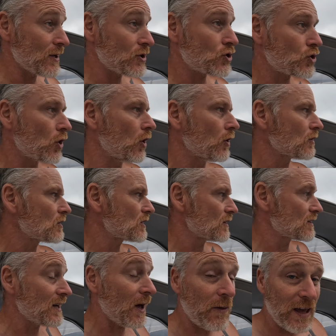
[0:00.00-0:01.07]
strong. So
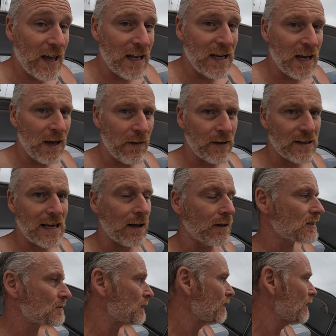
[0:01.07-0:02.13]
there's nothing in here that tells me